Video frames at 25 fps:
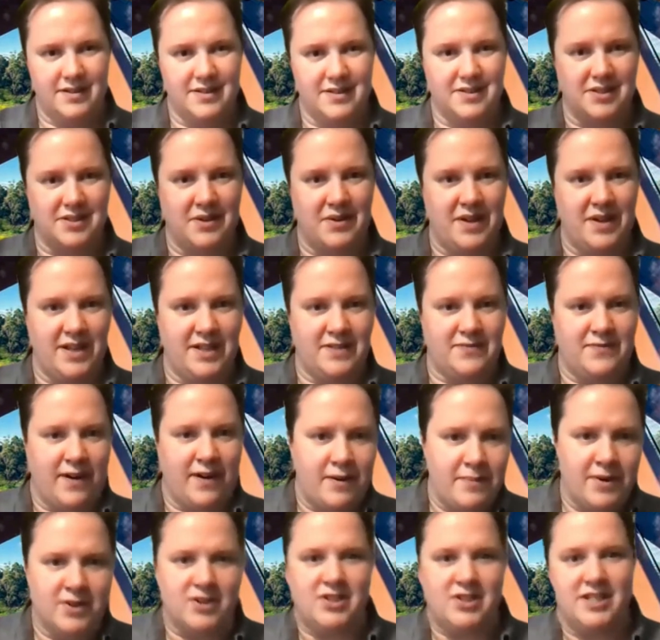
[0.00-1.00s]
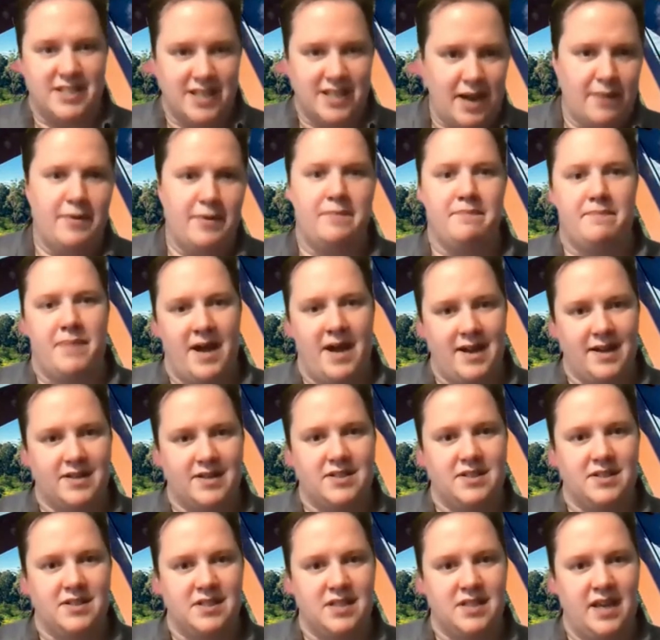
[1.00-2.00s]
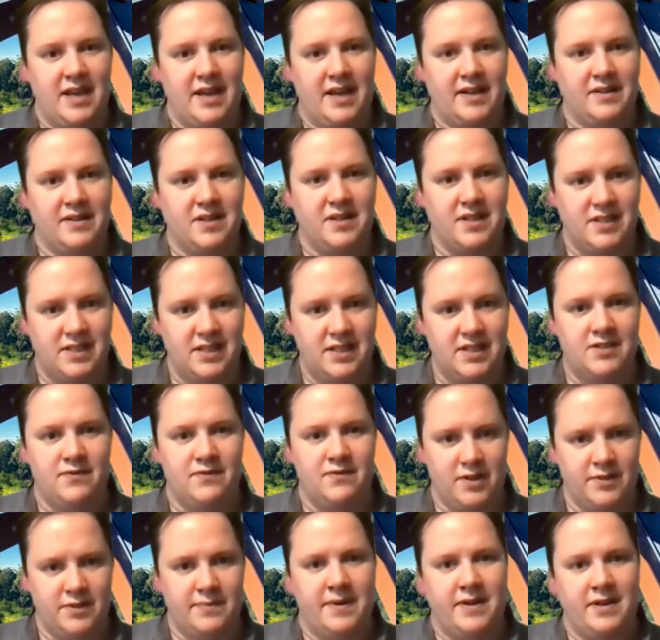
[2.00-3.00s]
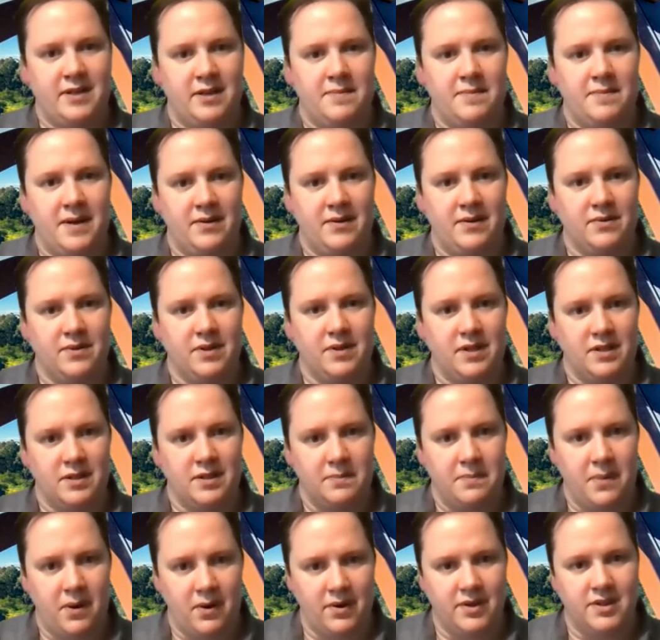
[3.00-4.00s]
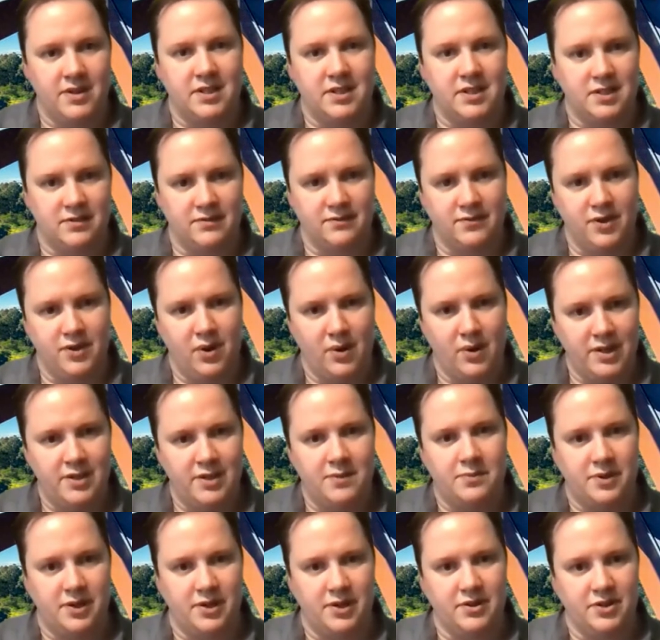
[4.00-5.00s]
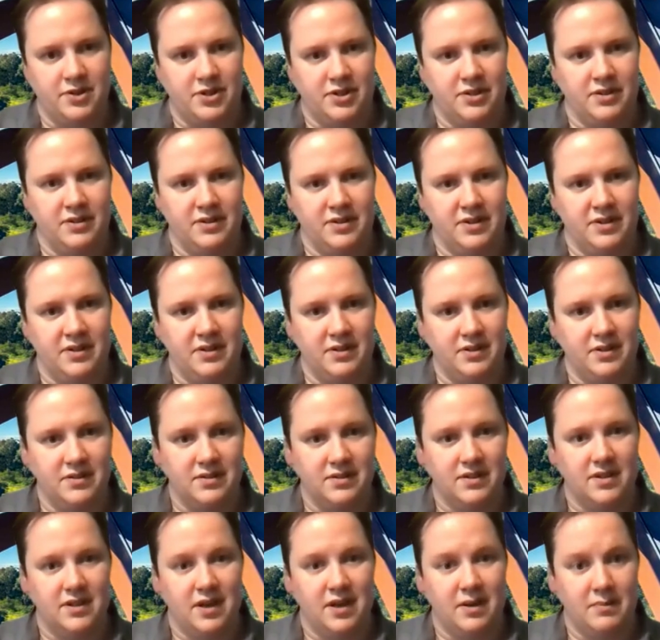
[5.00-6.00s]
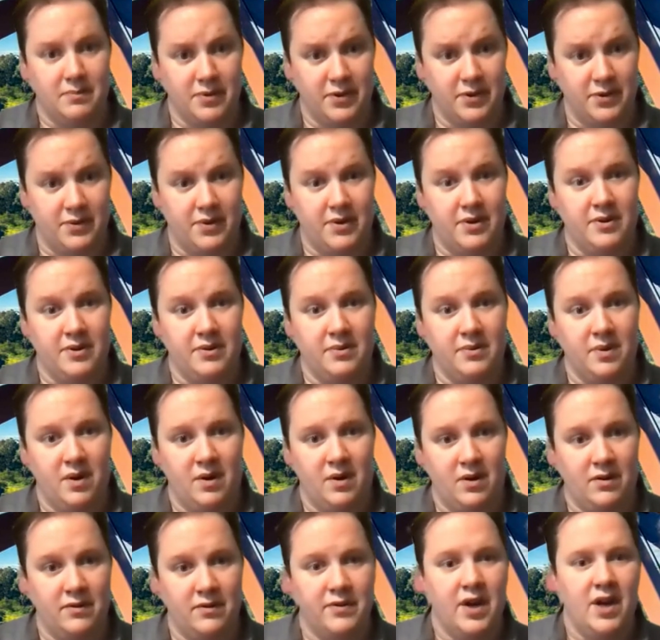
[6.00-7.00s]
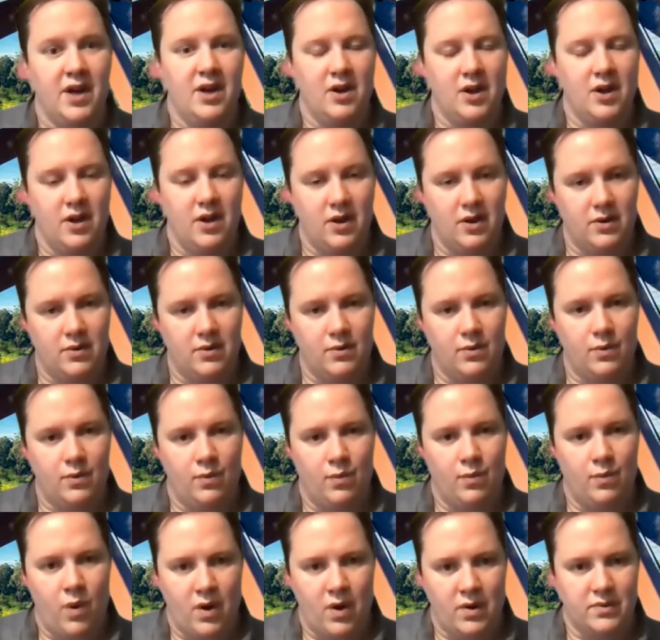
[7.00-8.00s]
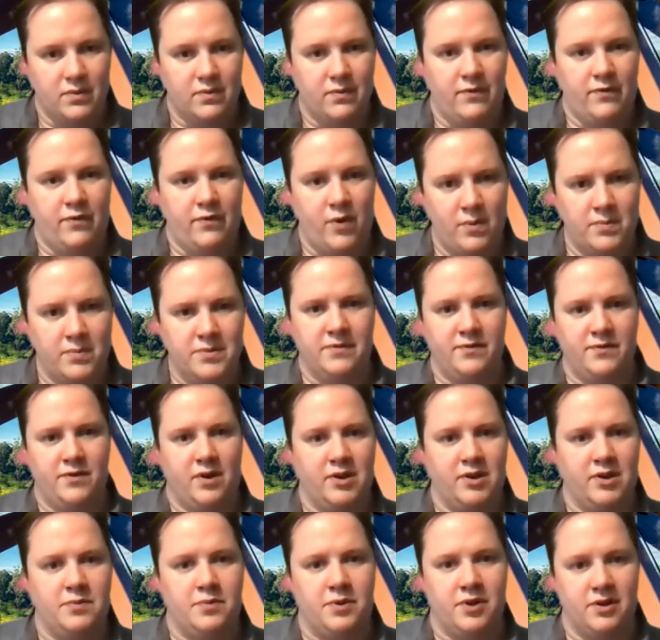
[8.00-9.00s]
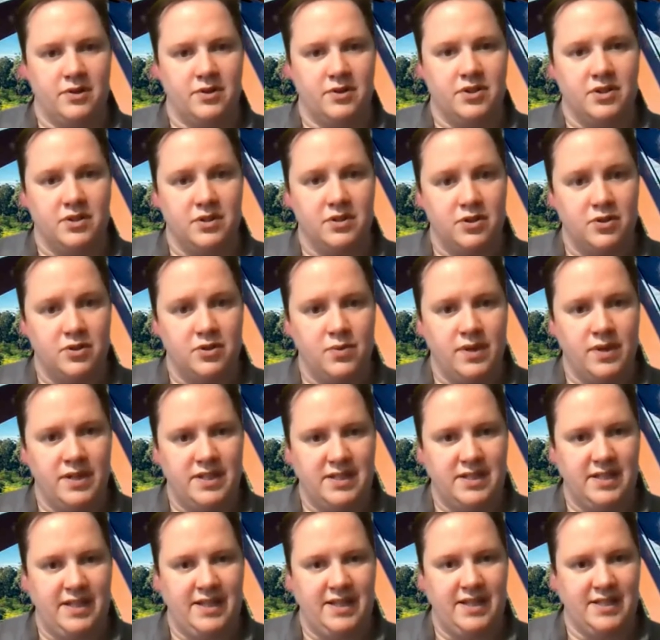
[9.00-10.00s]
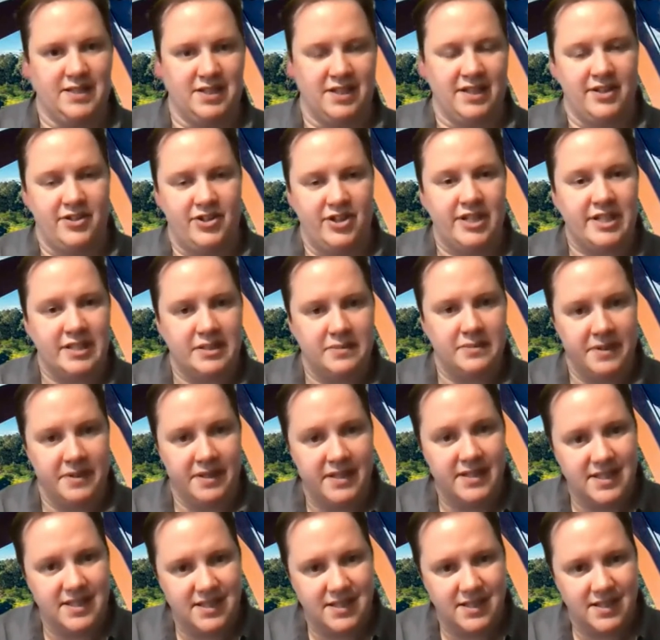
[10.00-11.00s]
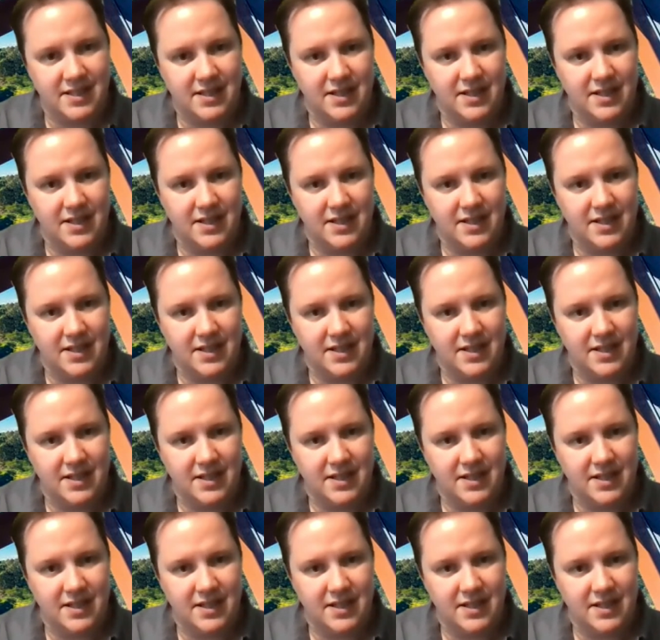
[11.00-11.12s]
it's very much, it's coming back to saying this is fundamentally about the politics of knowledge production that come through, of what forms of knowledge production do we see as legitimate,